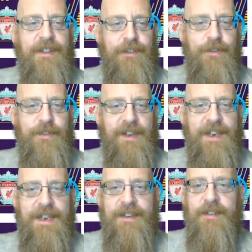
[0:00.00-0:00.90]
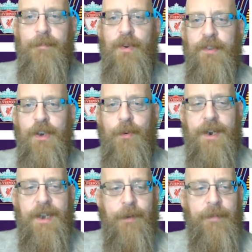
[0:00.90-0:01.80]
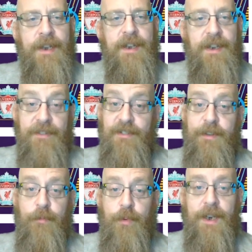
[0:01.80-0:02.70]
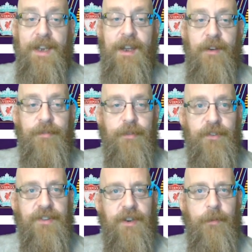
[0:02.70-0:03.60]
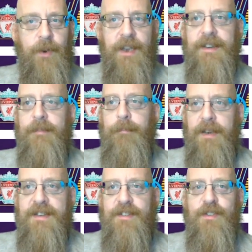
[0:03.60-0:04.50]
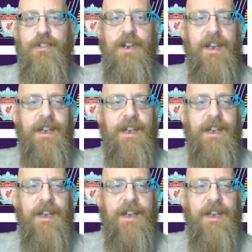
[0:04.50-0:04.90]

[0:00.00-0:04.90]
through the leagues and moving your way up, it's actually really helpful. So please do check it